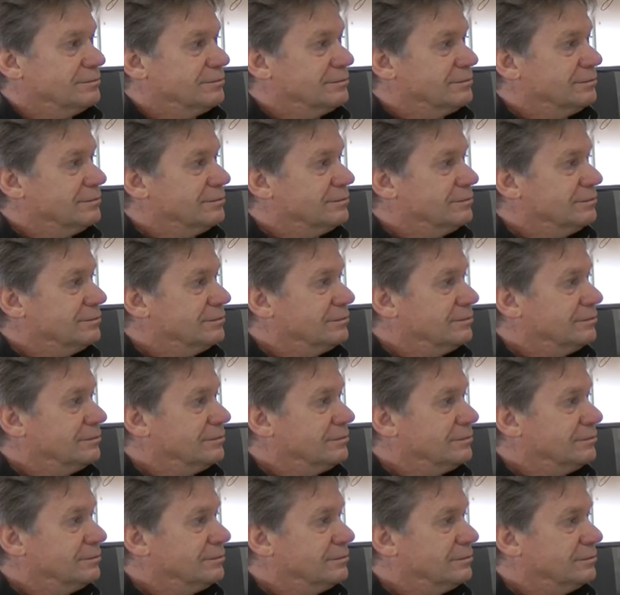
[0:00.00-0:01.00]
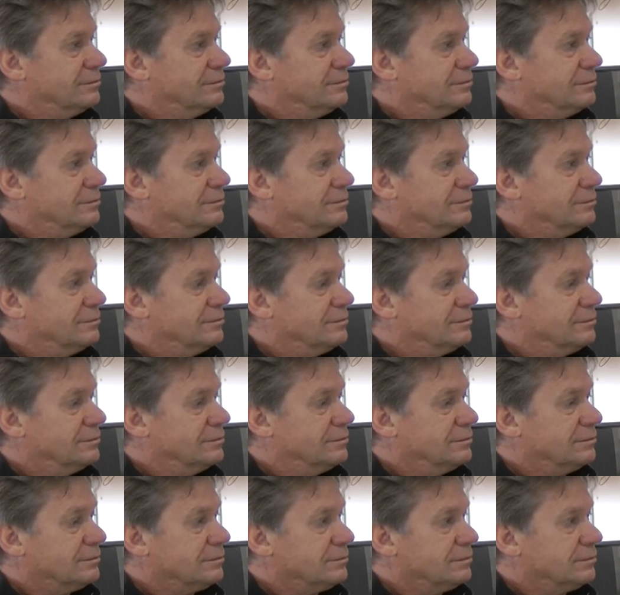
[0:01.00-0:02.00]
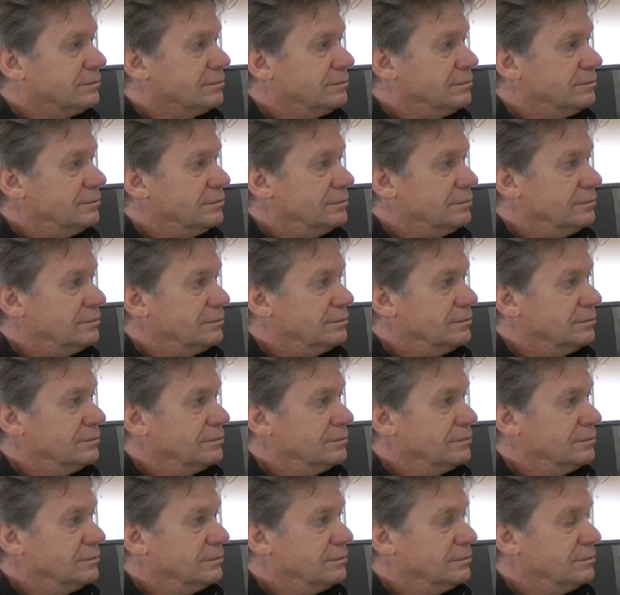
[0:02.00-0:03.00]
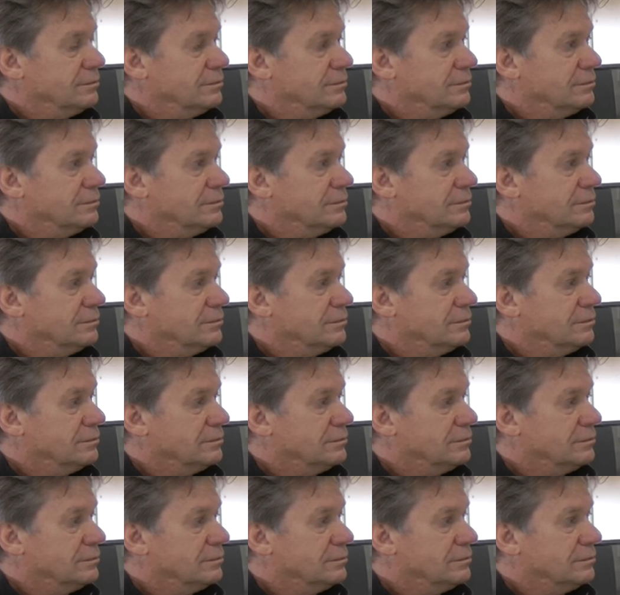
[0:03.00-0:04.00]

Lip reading: (silent)